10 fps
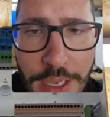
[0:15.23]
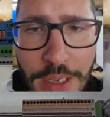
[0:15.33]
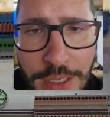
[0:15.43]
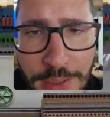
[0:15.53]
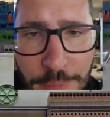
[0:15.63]

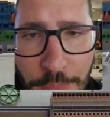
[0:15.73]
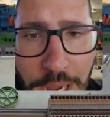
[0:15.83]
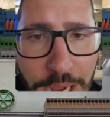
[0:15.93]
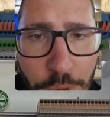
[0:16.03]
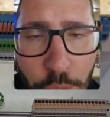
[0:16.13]
um,
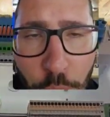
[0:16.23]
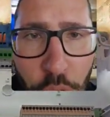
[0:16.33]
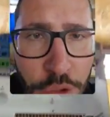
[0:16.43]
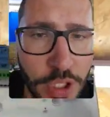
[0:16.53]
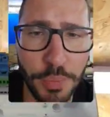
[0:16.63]
high
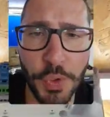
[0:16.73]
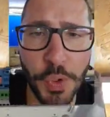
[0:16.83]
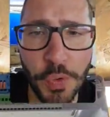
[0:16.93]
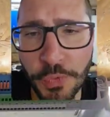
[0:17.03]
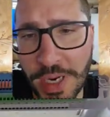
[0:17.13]

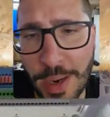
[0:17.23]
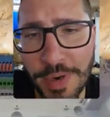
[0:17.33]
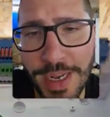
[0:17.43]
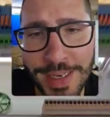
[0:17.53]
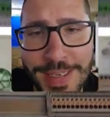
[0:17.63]
waterproof
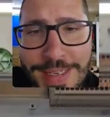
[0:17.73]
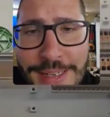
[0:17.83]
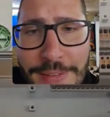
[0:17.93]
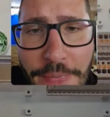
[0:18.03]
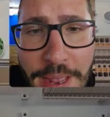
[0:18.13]
cabinet.
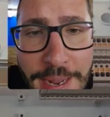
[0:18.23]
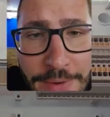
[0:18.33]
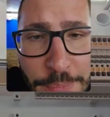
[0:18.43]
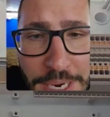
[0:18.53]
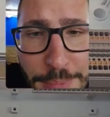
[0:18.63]
Then I
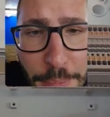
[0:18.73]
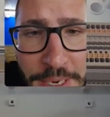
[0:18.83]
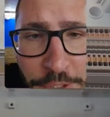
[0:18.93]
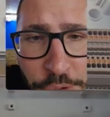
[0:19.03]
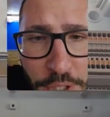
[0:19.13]
have my
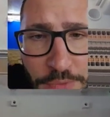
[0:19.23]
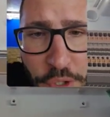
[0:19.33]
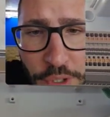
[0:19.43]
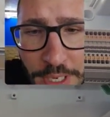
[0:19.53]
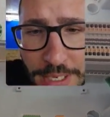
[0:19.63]
mini
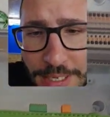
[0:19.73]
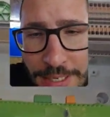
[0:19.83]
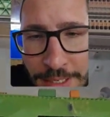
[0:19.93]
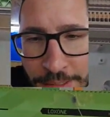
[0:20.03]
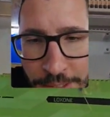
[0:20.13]
server
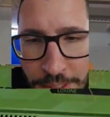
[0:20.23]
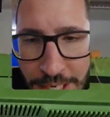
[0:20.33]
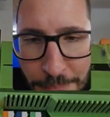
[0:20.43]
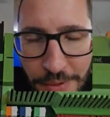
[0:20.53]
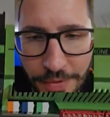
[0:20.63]
and a
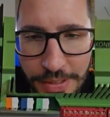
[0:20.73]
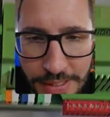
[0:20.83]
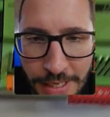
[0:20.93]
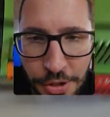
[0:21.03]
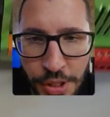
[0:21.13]
couple of
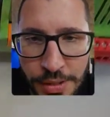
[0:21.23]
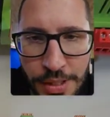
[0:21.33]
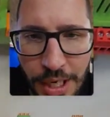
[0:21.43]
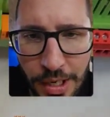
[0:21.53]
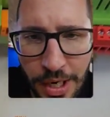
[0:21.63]
extensions.
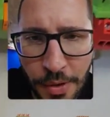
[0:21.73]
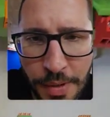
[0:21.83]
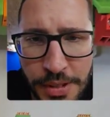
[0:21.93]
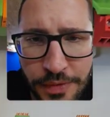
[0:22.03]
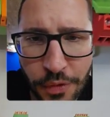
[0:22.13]

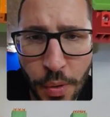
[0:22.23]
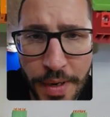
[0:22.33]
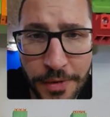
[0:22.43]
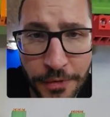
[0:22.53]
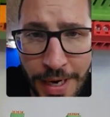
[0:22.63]

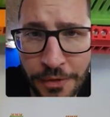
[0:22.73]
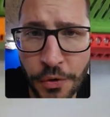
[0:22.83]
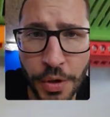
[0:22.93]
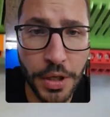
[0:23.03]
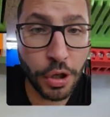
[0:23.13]
RS485
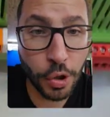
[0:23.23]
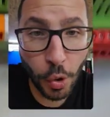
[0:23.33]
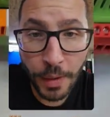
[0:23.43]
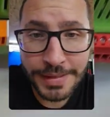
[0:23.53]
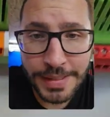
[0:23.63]
for the
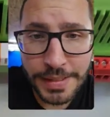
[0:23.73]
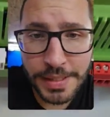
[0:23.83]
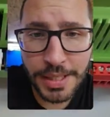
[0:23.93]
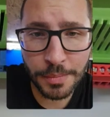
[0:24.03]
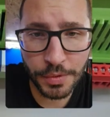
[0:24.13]
chlorine
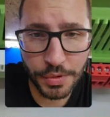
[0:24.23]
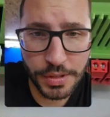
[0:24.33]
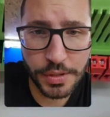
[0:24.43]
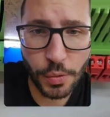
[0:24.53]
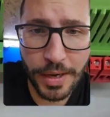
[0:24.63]
system.
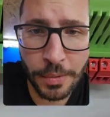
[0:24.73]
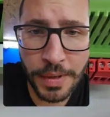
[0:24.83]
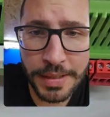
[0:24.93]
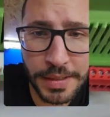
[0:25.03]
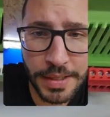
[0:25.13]
This is
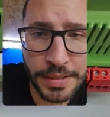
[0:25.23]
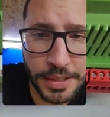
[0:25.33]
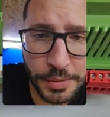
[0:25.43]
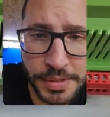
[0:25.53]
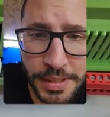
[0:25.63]
regulated and
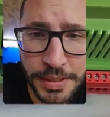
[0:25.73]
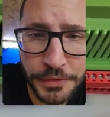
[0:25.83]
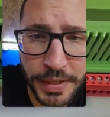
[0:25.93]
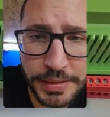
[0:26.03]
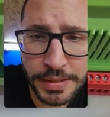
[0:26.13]
there is an
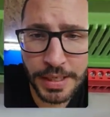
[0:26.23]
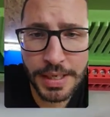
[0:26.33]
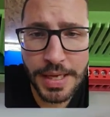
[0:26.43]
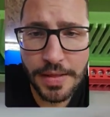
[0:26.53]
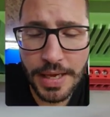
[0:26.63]
interface.
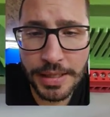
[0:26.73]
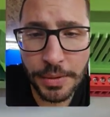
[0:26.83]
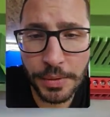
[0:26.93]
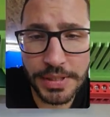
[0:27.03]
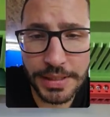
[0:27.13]
Then
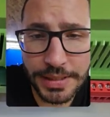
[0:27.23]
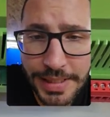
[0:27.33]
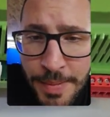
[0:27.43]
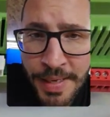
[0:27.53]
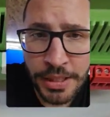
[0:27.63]
there is the
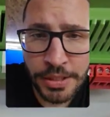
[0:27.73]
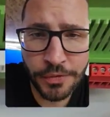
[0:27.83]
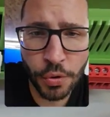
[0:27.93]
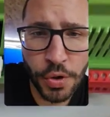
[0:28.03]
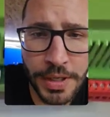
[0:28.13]
DMX
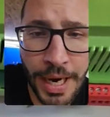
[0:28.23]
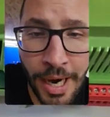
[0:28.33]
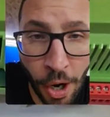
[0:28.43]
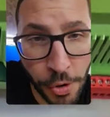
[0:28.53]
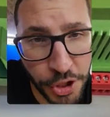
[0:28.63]
for the
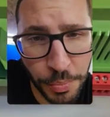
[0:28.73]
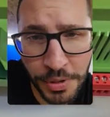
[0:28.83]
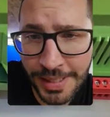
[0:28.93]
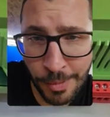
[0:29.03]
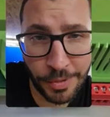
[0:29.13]

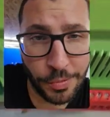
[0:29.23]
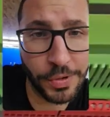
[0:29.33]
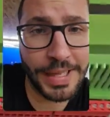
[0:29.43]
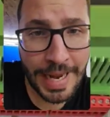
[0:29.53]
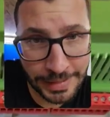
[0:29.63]
RGBW
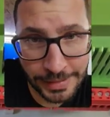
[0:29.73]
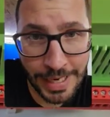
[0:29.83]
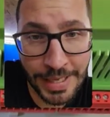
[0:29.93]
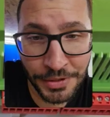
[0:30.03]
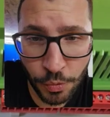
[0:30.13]
lights
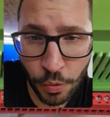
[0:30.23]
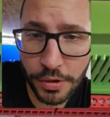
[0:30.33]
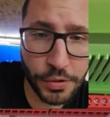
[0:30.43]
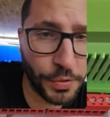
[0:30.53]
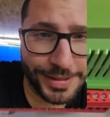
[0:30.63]

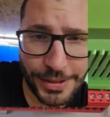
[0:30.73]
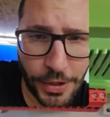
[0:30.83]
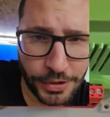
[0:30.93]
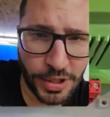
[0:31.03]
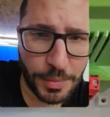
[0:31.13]
underwater. That's
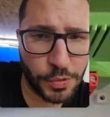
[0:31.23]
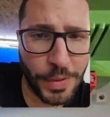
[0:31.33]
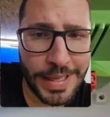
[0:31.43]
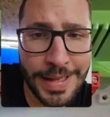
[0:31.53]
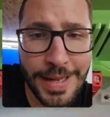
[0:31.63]
awesome as
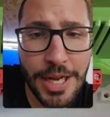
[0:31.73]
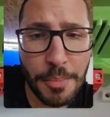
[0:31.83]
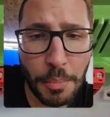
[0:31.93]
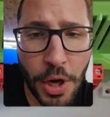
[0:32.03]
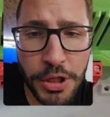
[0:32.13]
well.
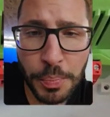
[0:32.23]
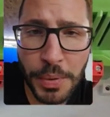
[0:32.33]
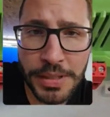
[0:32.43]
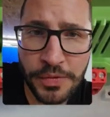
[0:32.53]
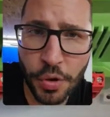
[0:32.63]

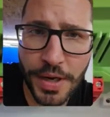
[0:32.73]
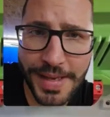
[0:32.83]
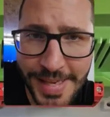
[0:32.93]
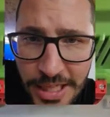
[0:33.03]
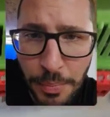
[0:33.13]
Modbus for the
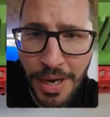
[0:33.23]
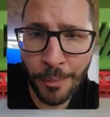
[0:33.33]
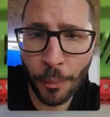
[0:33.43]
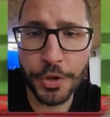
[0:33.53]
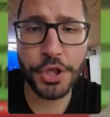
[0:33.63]
heat
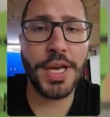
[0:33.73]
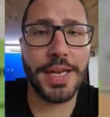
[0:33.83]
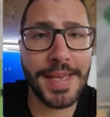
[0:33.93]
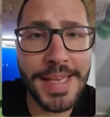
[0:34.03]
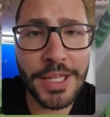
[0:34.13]
pump, which can
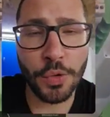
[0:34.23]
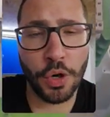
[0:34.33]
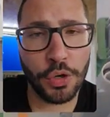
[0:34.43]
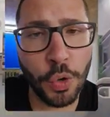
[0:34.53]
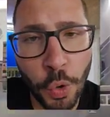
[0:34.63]
heat
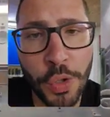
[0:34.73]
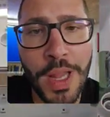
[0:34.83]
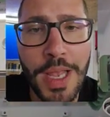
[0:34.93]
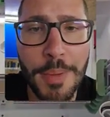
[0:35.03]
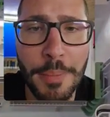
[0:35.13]
or
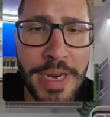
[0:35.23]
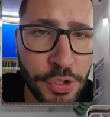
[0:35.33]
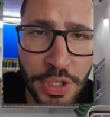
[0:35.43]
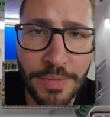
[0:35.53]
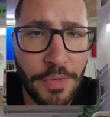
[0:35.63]
cool. Mini
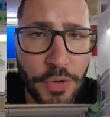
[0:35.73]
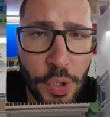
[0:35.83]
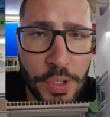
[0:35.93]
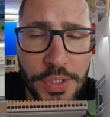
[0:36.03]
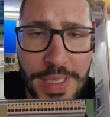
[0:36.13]
server, of
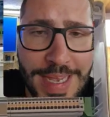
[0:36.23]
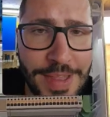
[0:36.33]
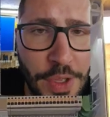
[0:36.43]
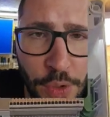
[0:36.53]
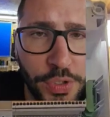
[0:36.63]
course,
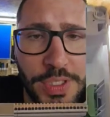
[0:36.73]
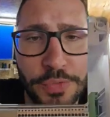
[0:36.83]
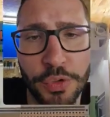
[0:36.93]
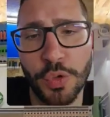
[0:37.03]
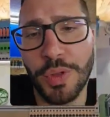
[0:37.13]
then knows the
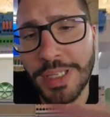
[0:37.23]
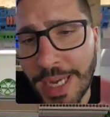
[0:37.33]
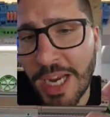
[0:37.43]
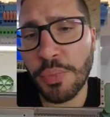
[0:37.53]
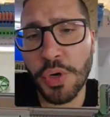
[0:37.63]

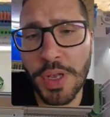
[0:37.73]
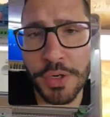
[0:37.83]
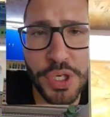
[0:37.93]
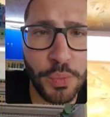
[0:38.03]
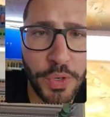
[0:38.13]
photovoltaic
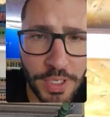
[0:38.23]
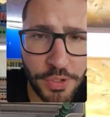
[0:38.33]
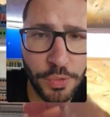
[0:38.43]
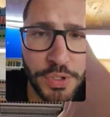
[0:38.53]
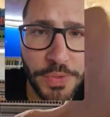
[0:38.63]
production. We
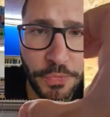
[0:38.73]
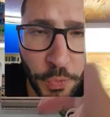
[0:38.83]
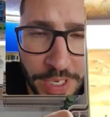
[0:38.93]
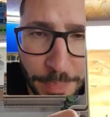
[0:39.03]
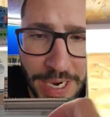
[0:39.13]
can use the
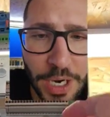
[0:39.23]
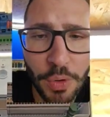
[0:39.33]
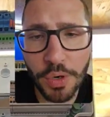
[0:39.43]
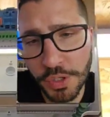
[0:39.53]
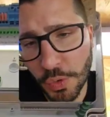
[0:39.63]
free
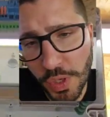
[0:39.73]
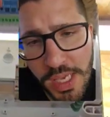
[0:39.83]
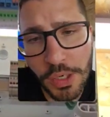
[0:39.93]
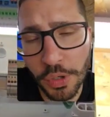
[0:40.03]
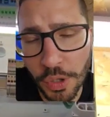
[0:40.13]
power to
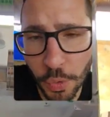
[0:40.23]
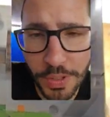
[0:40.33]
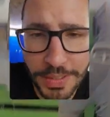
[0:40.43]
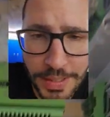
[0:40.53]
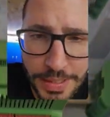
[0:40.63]
heat or cool
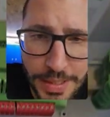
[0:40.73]
it.